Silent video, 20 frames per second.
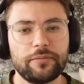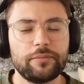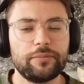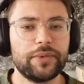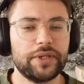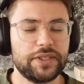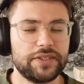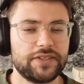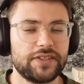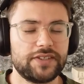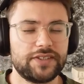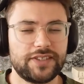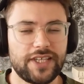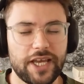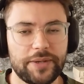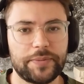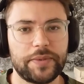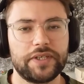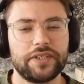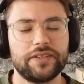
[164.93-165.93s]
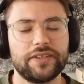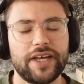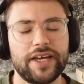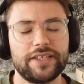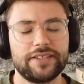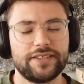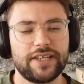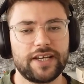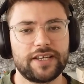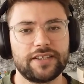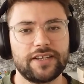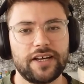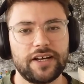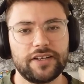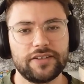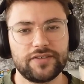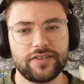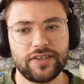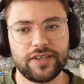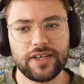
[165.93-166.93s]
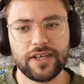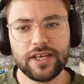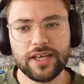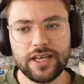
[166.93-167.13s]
But it's the same underlying technology.